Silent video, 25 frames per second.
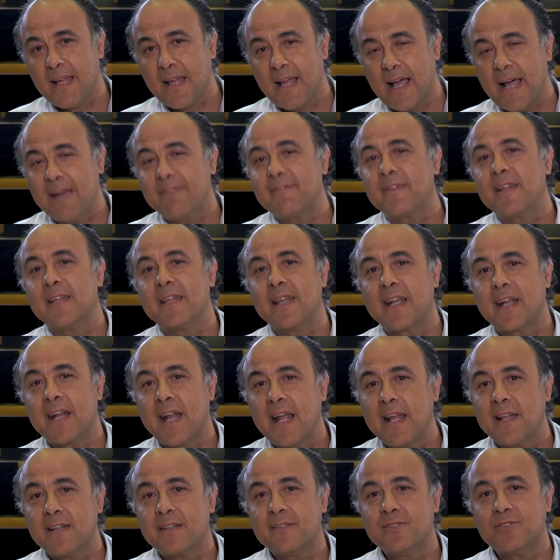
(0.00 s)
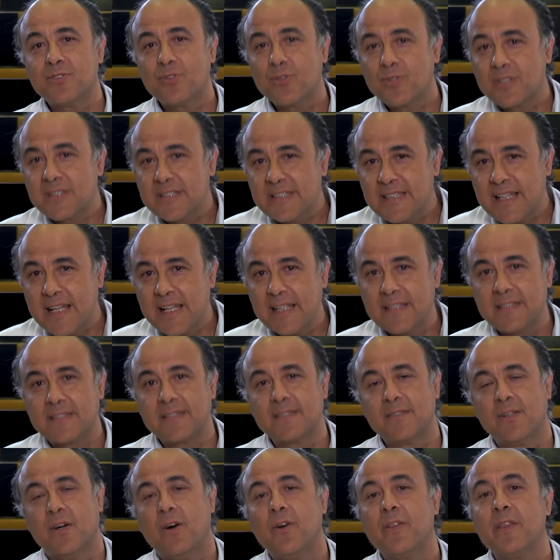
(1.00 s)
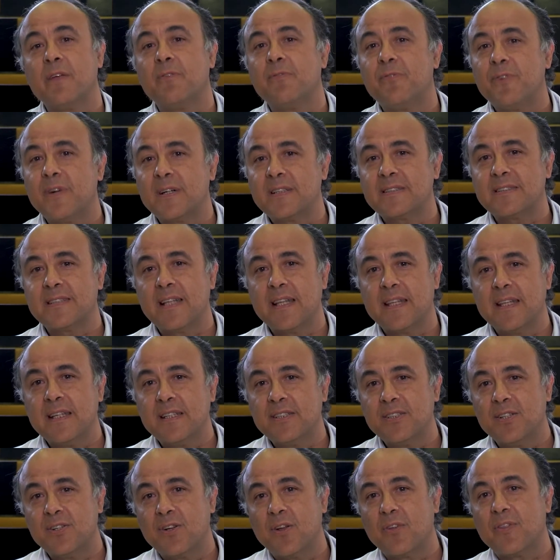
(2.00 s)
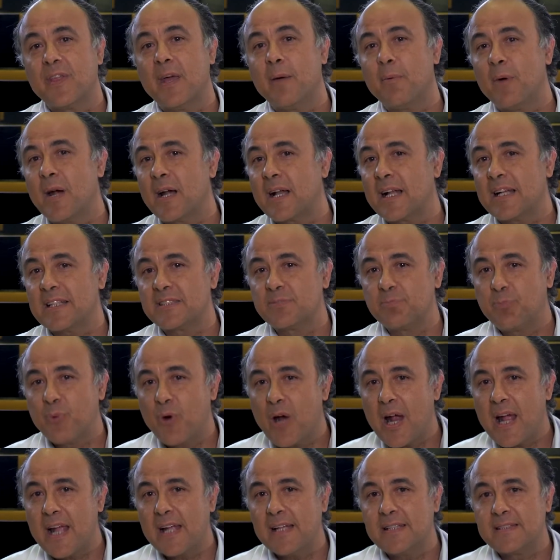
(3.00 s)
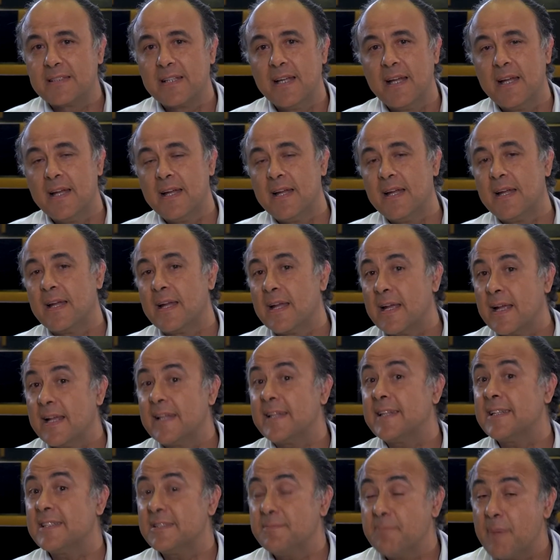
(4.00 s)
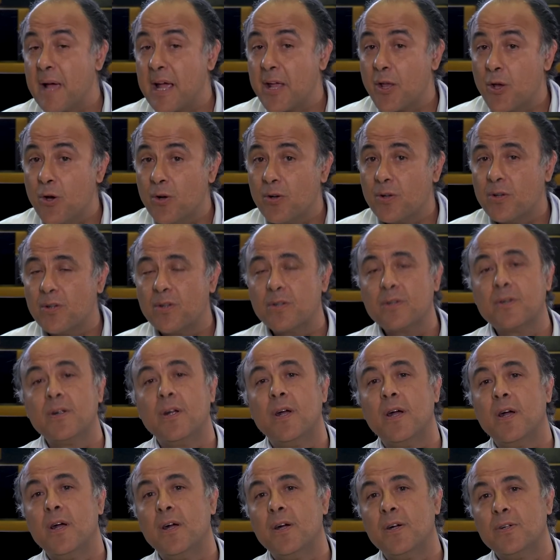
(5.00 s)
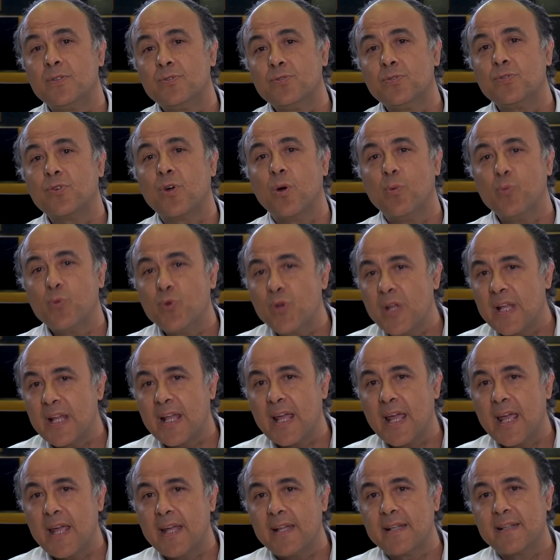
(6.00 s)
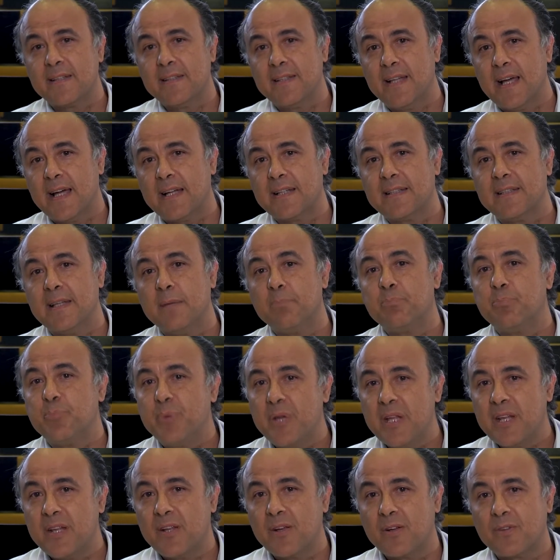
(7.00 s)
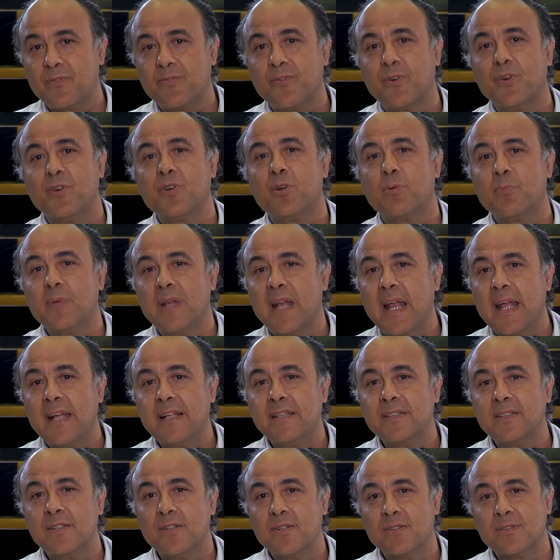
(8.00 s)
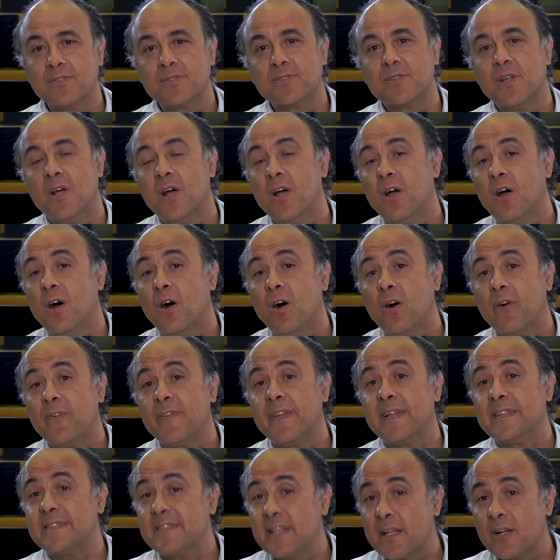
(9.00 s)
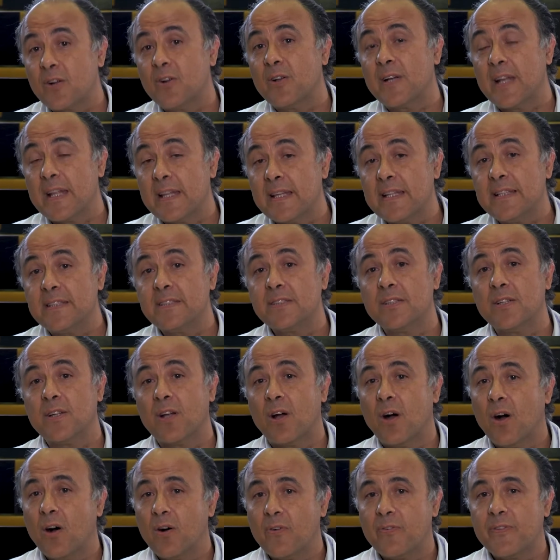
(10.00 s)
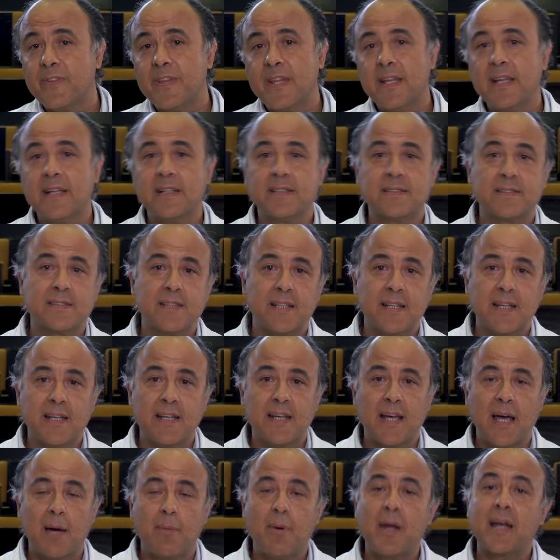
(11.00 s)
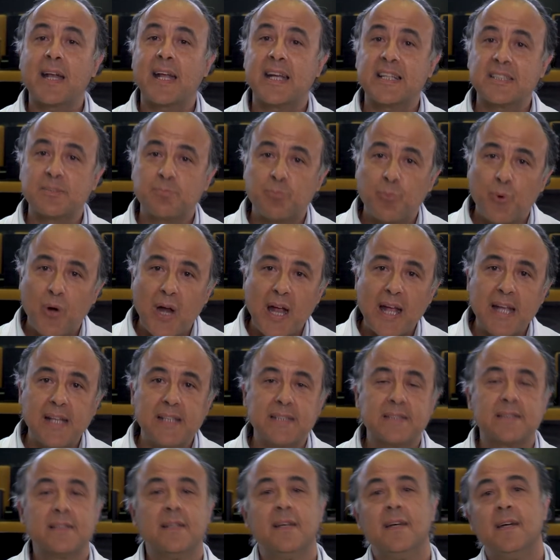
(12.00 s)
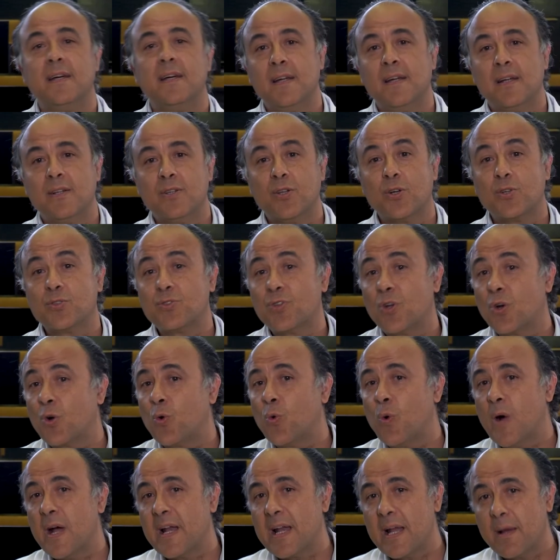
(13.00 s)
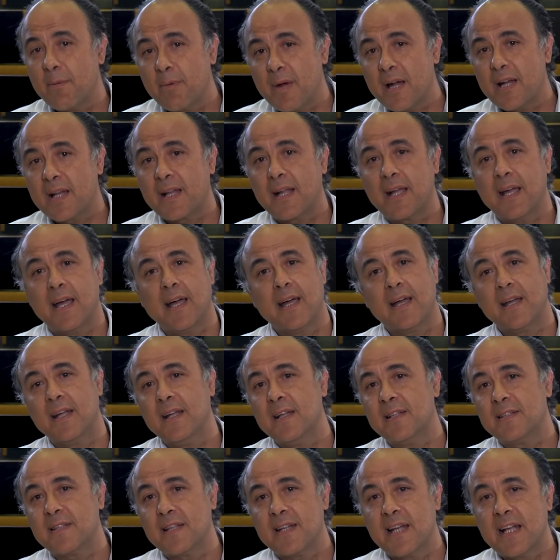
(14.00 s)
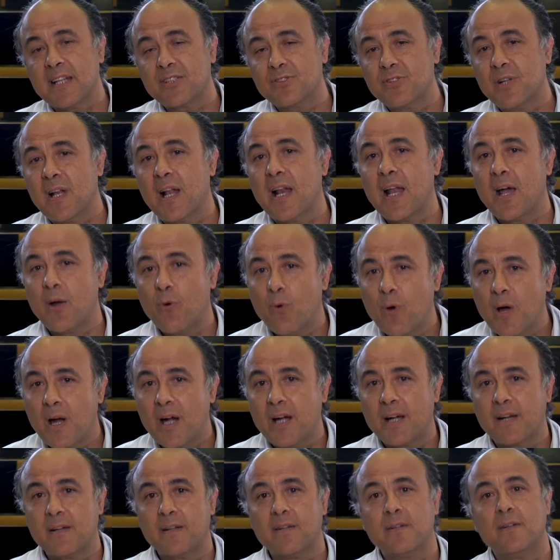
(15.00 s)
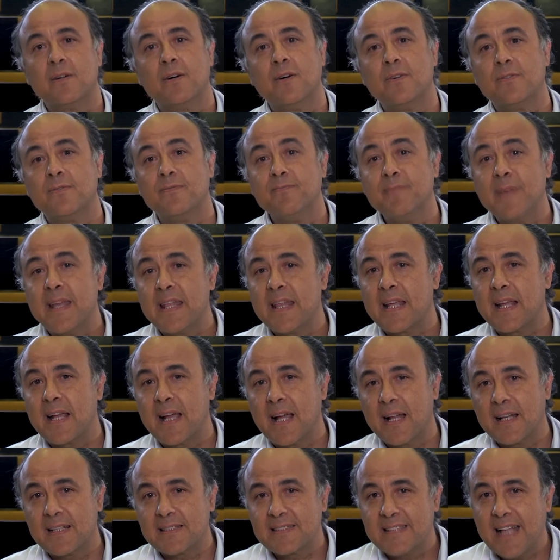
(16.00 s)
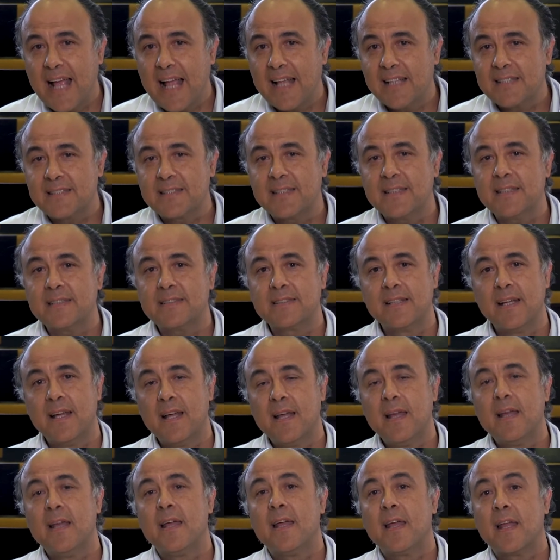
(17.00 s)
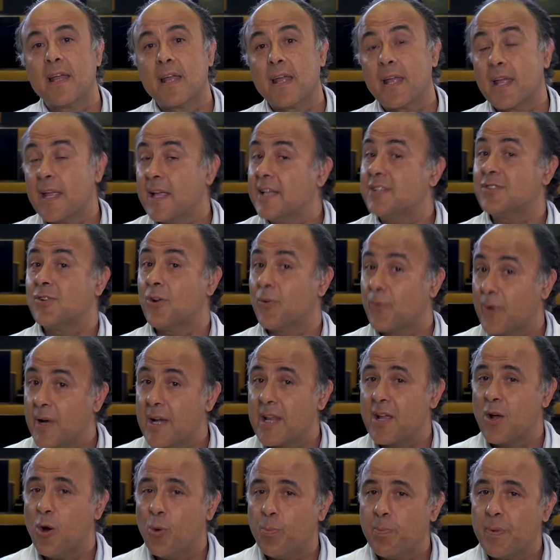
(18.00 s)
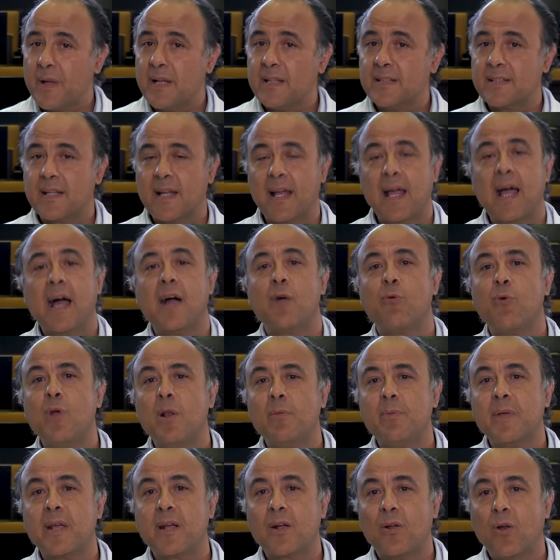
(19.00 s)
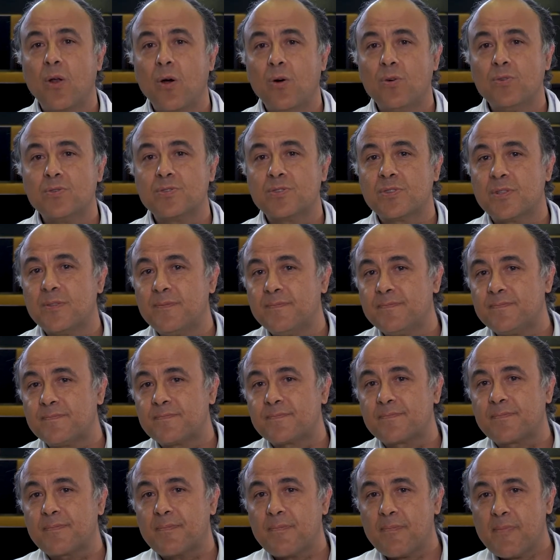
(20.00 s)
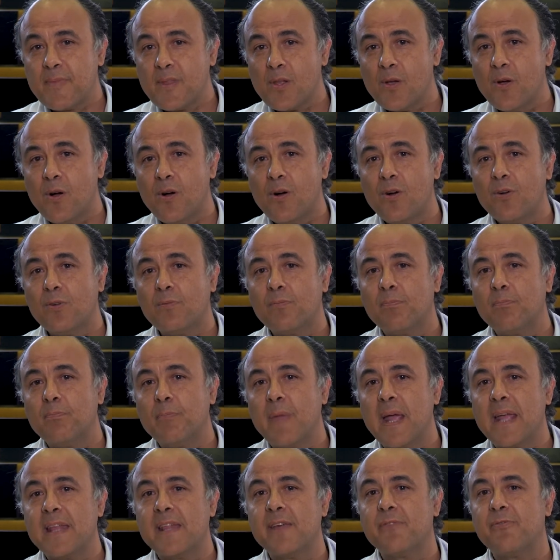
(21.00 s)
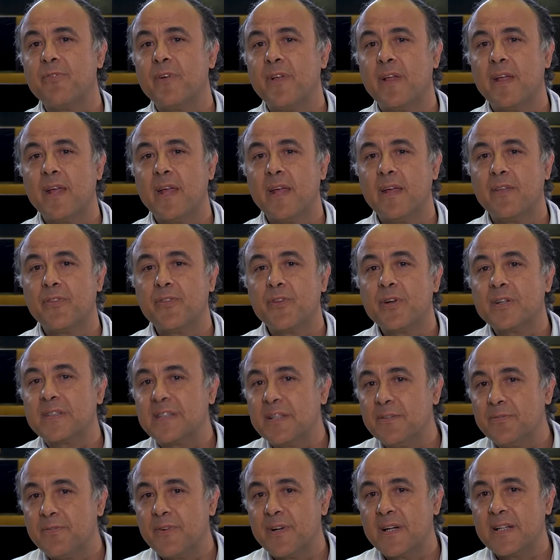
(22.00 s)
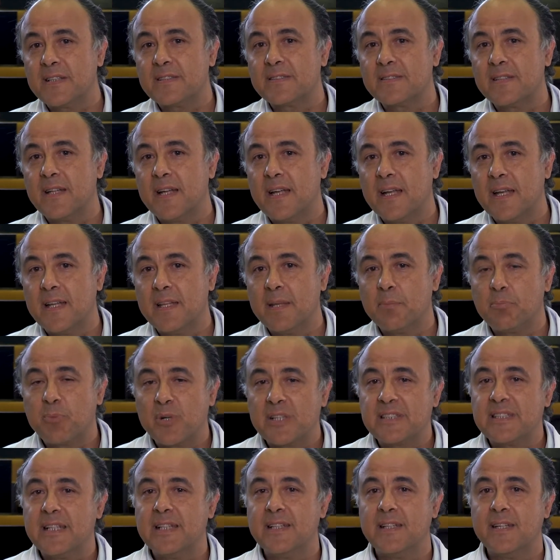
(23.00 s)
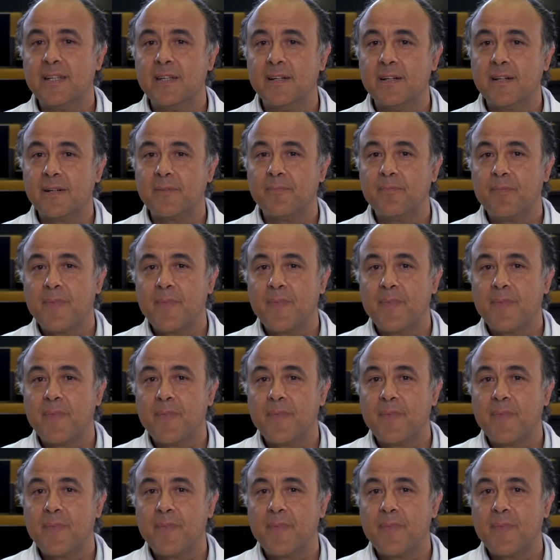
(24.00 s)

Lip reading: After the great success of the first edition of the Abarca Prize, it is my honor to communicate that the period for nominations of the second edition of this Abarca Prize, Dr. Juan Abarca International Award of Medical Sciences, is already open and will be closed on May the 31st, the present year.